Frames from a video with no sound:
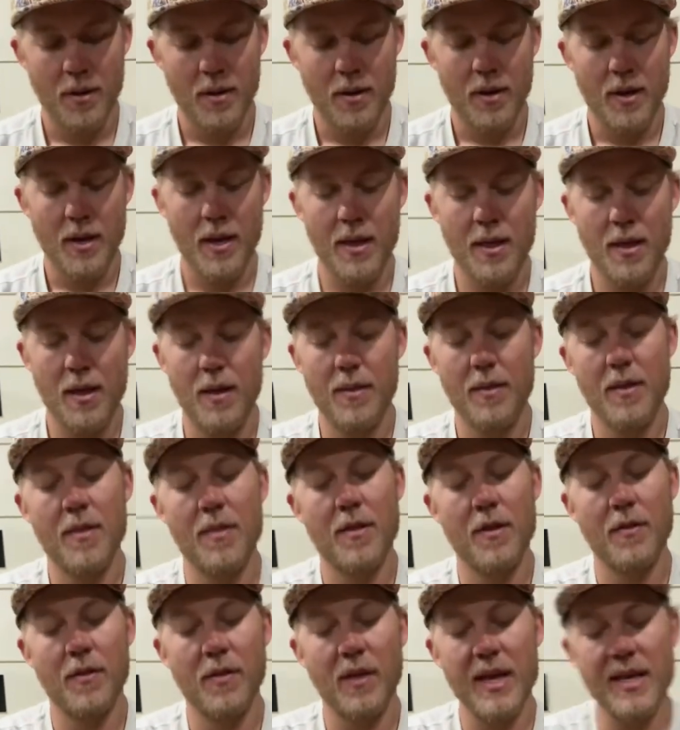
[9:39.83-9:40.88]
And then
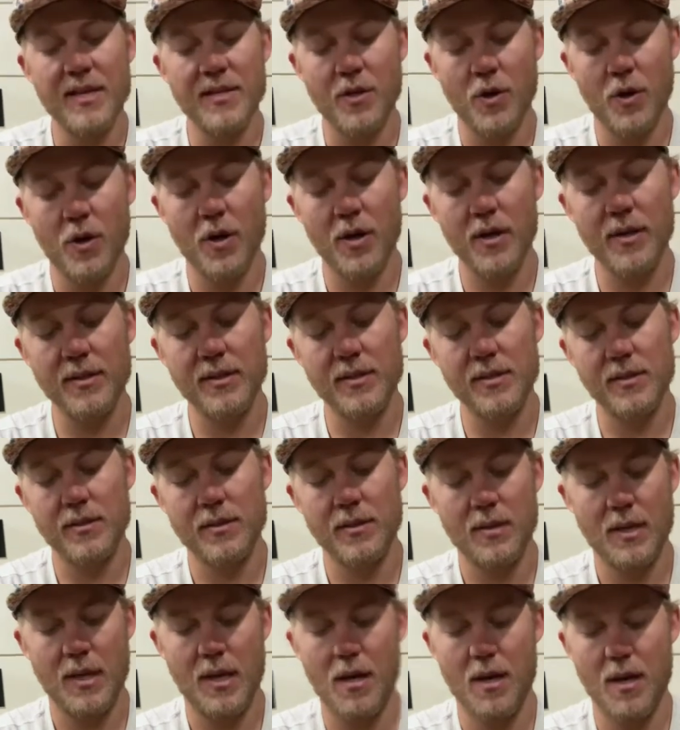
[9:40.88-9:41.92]
the lace
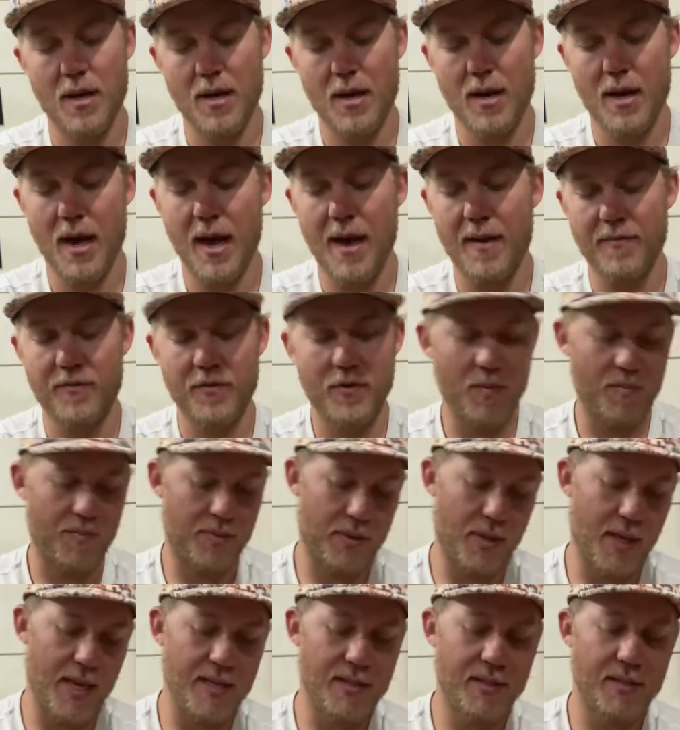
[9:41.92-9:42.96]
hooks have
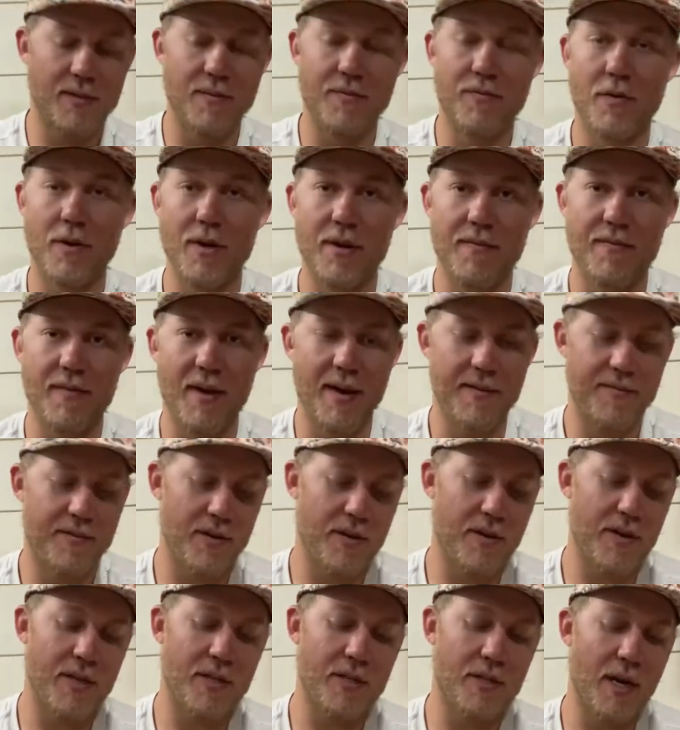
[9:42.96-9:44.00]
replaced the
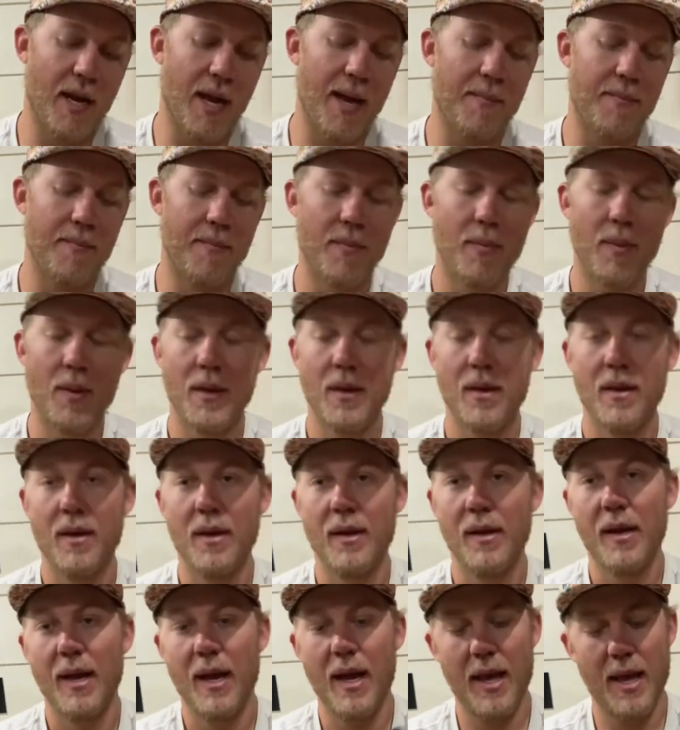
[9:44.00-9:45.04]
45-degree strap.
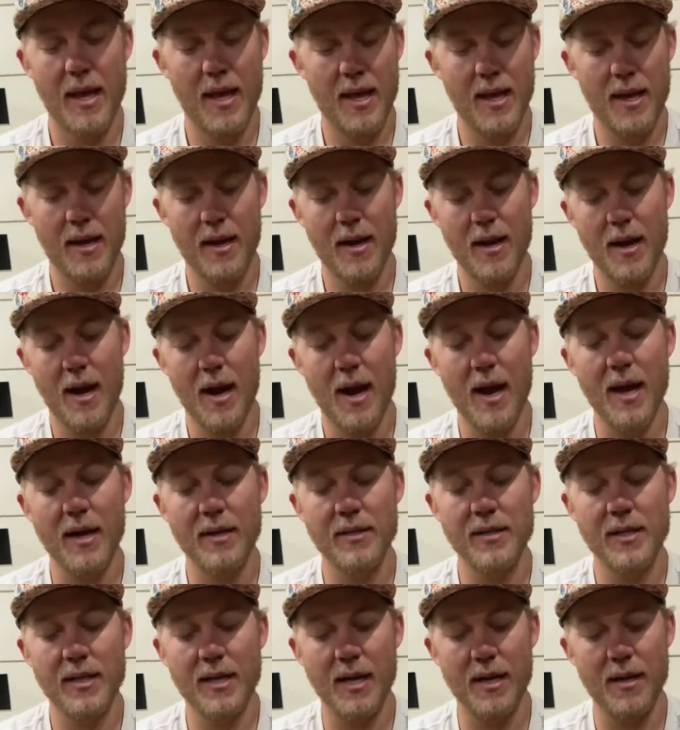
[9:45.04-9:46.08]
And I
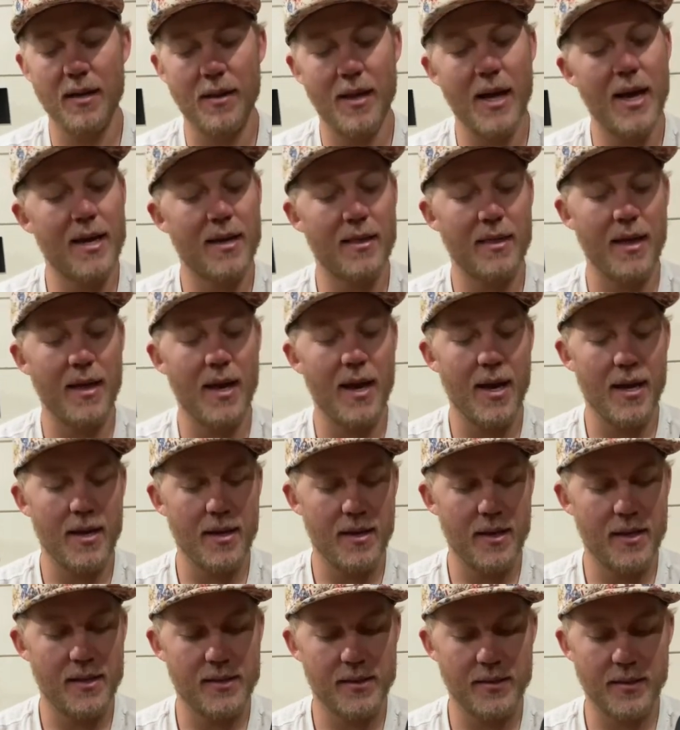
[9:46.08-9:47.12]
actually kind of like that.
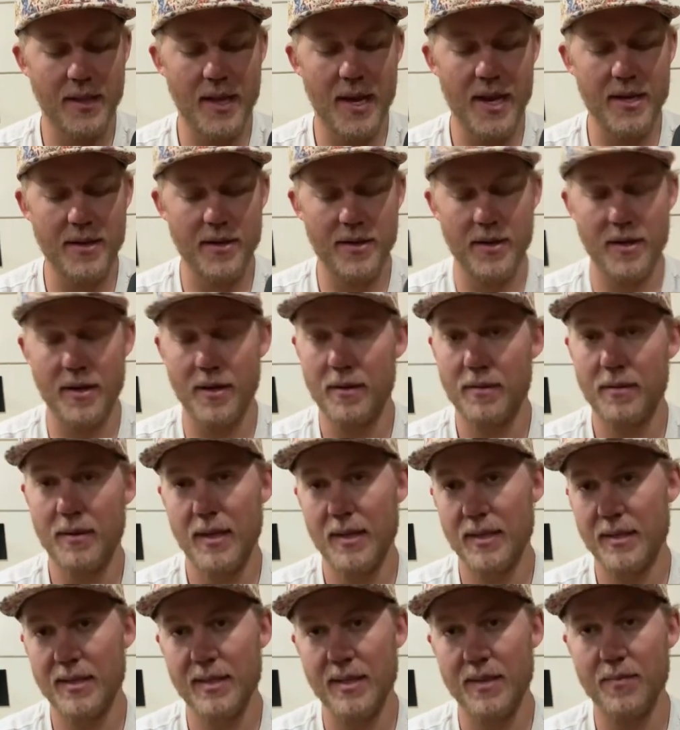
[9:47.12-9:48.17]
It's lighter
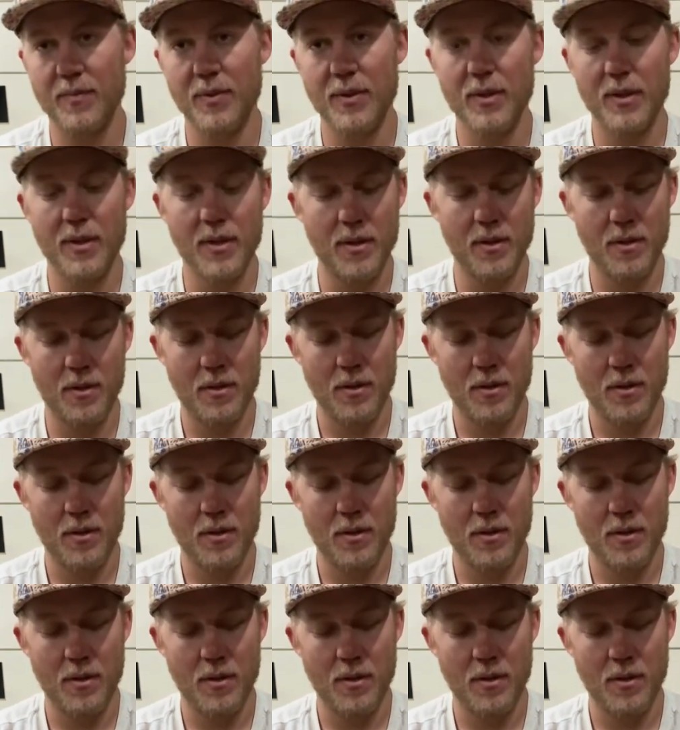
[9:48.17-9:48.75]
and simpler.